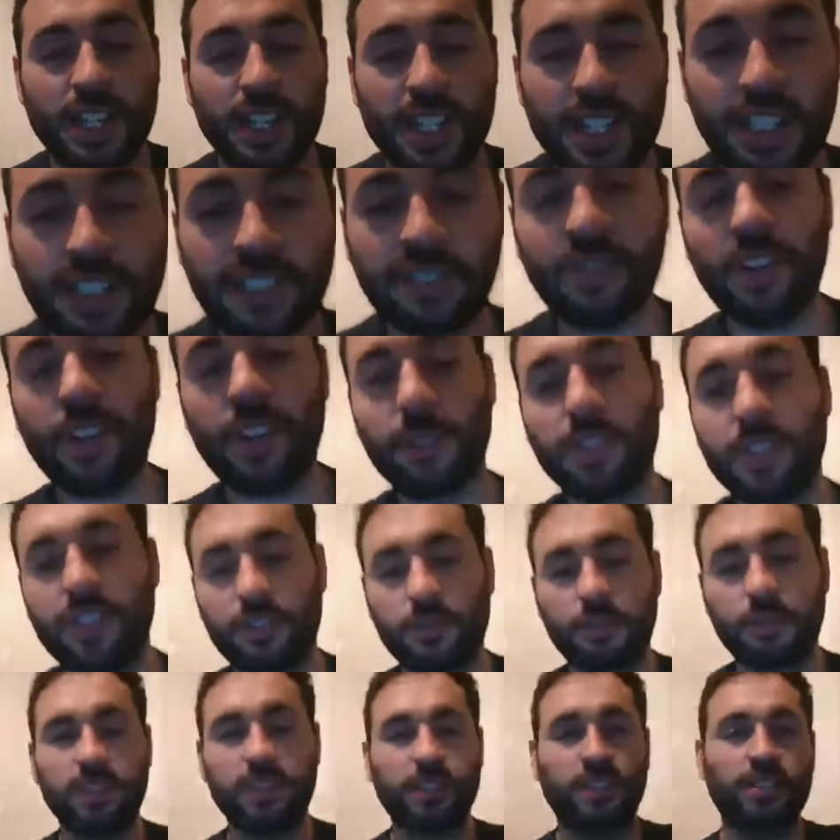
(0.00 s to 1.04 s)
it's very
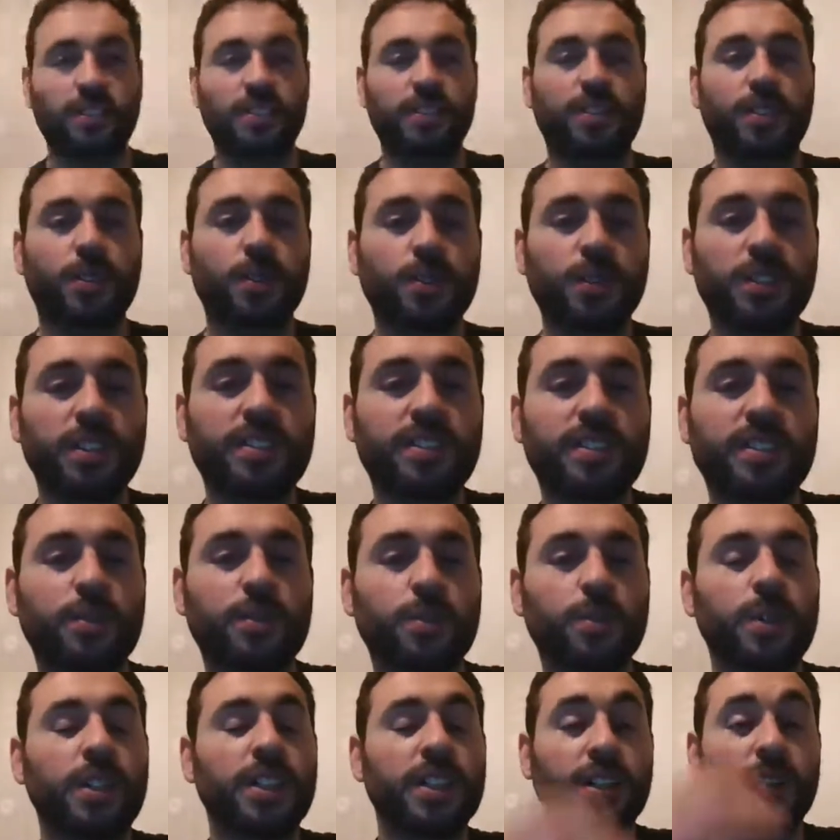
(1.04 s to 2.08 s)
strange. So this is
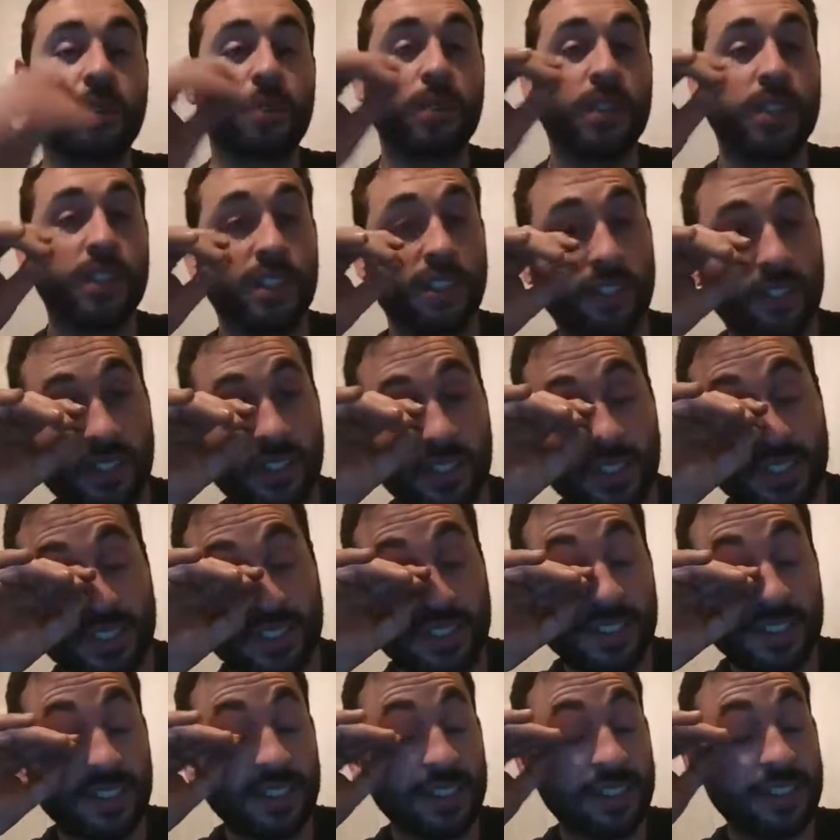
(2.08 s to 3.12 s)
why I rather
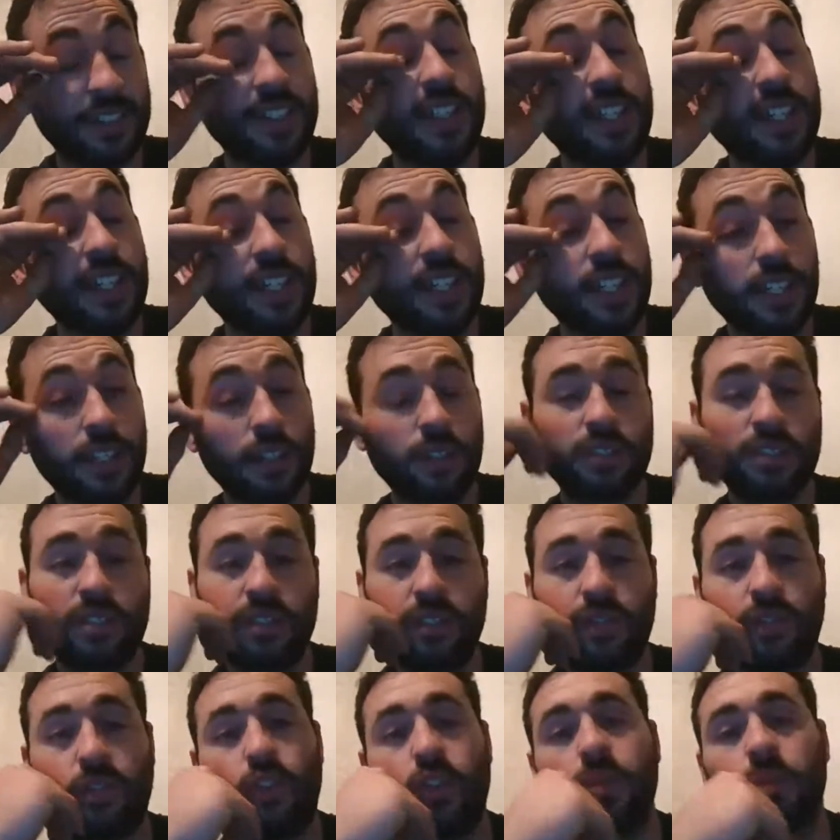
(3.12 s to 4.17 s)
just use the
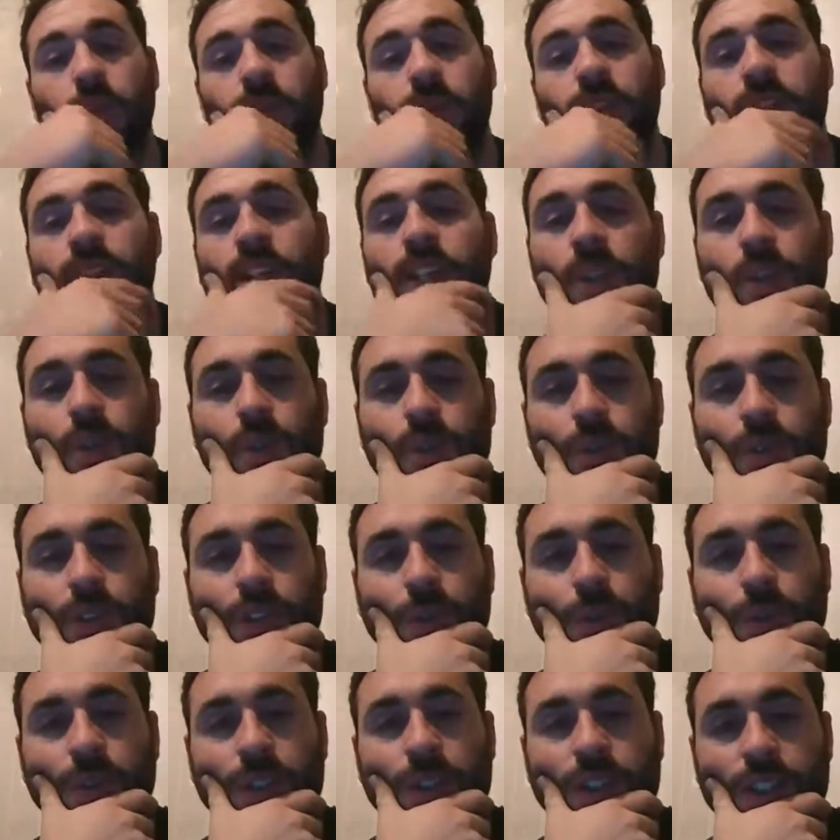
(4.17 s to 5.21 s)
formula I usually
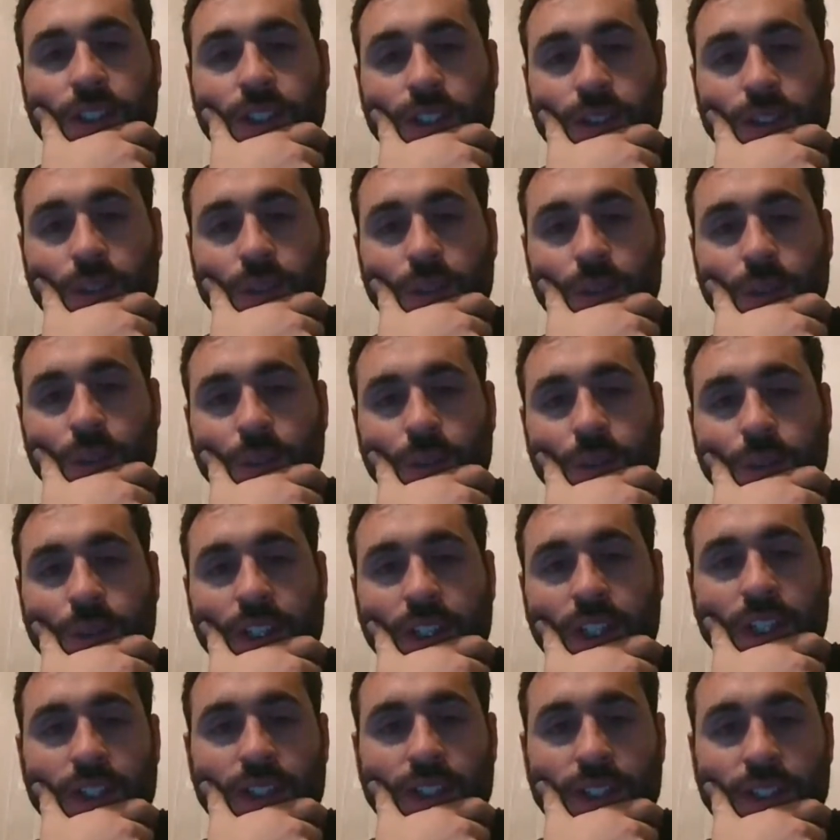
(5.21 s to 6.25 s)
work to
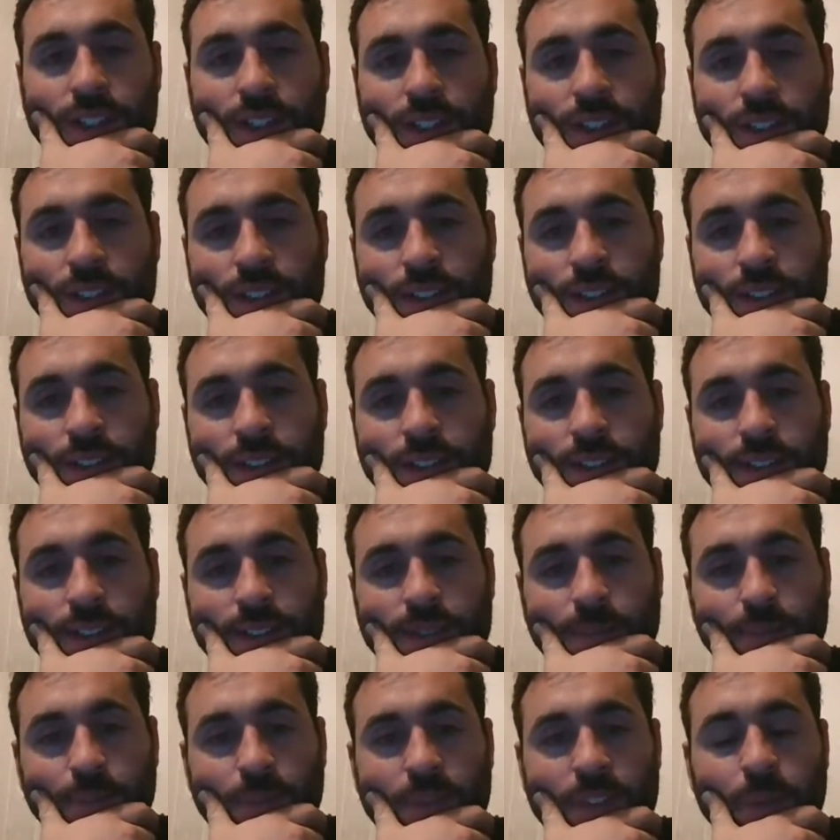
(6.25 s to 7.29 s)
get the
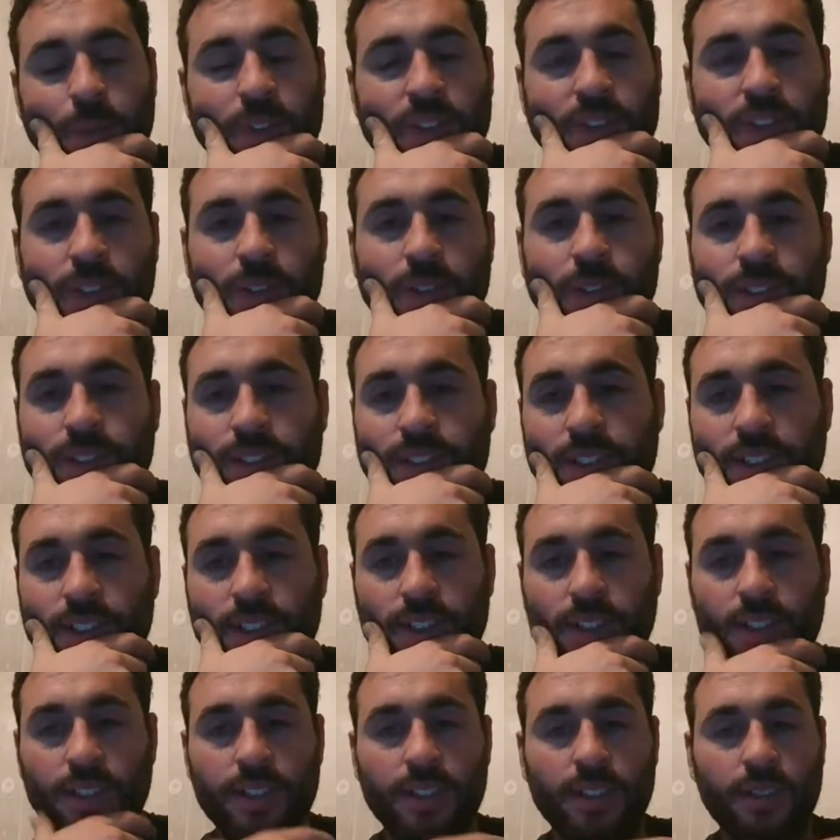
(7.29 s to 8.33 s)
results,
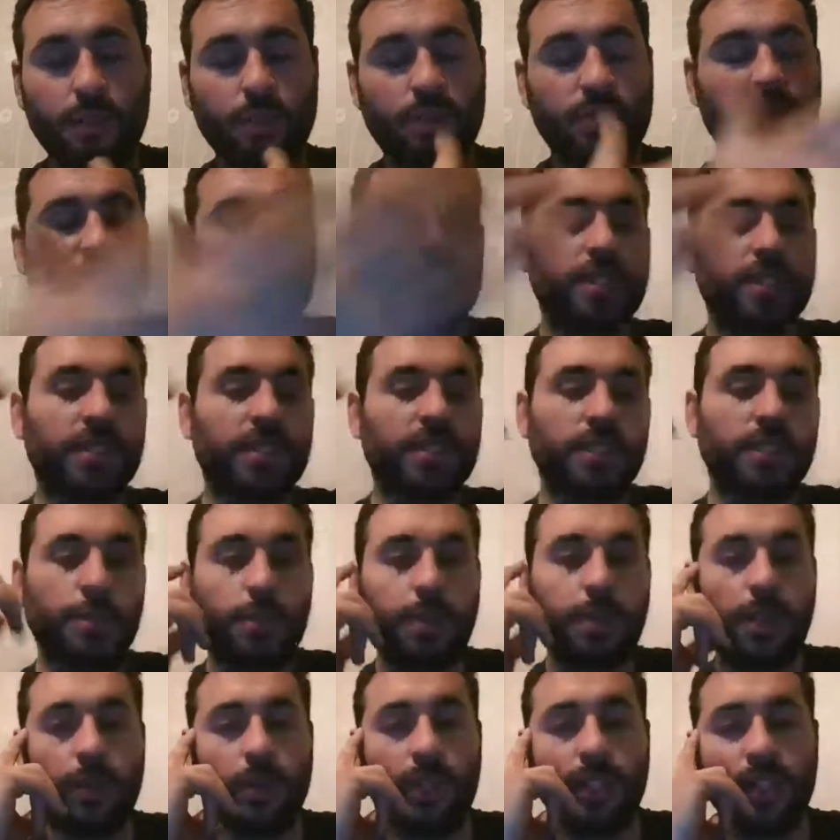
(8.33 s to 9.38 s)
to see the
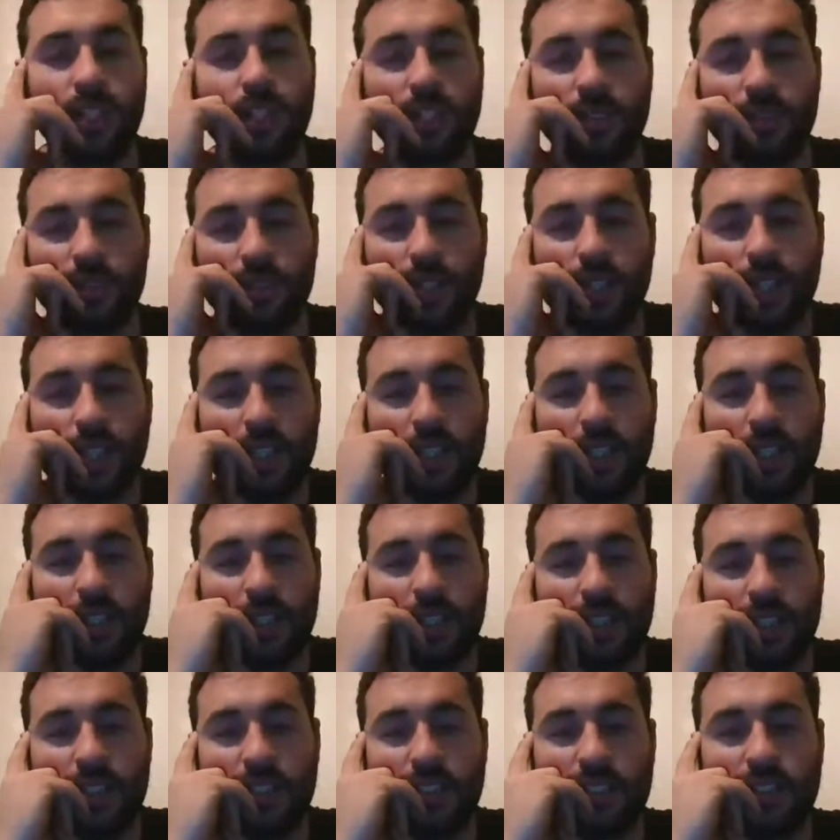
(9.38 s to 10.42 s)
power I have.
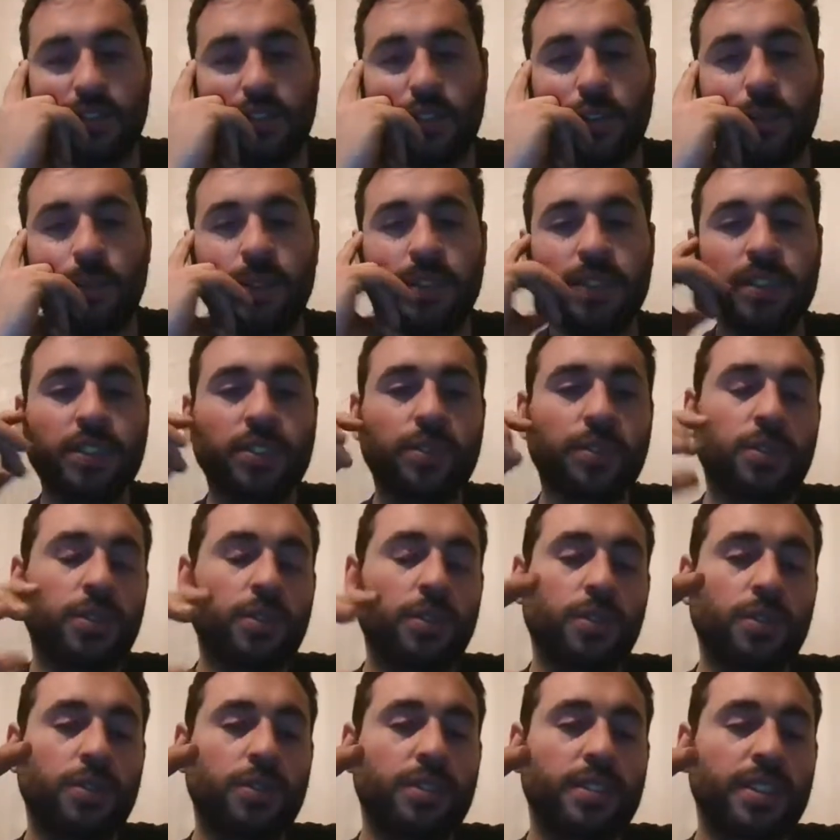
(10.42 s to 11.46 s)
There's a formula you
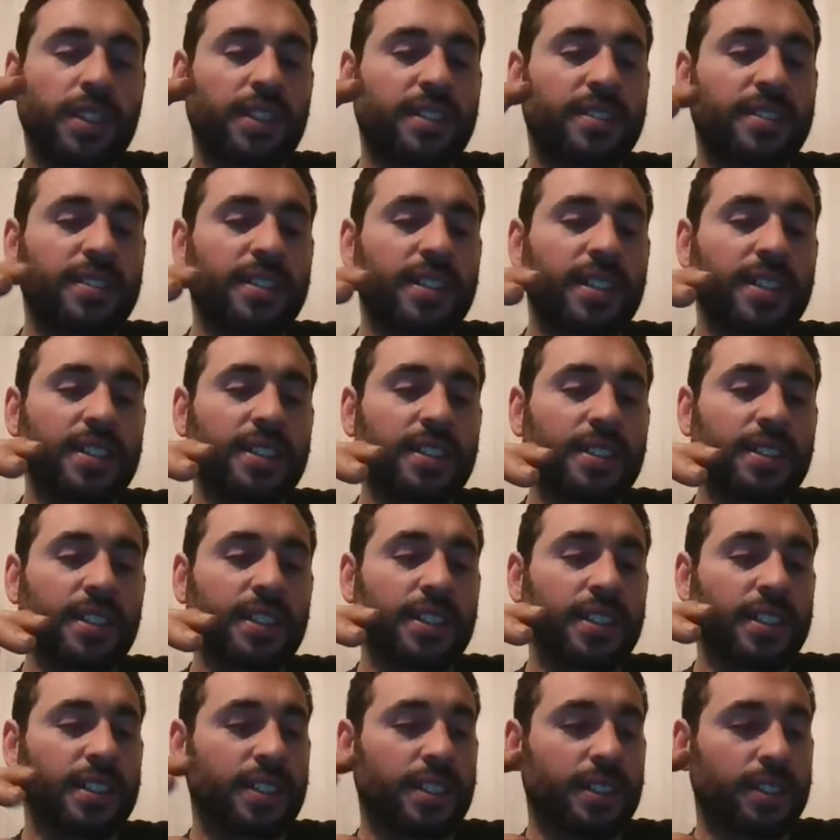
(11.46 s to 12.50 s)
use. It's not
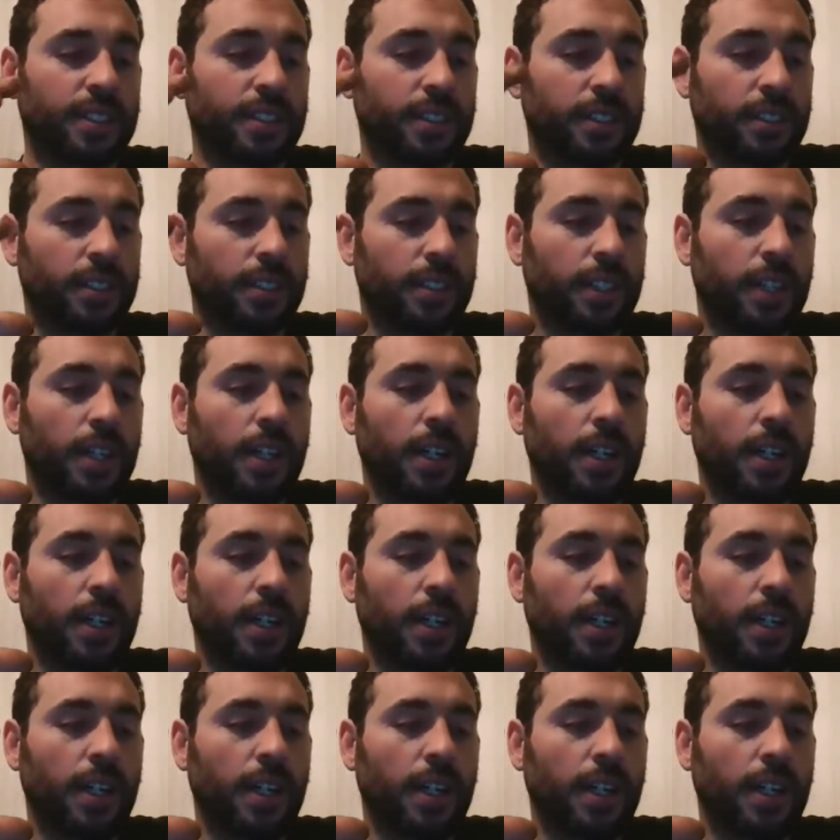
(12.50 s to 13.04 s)
like a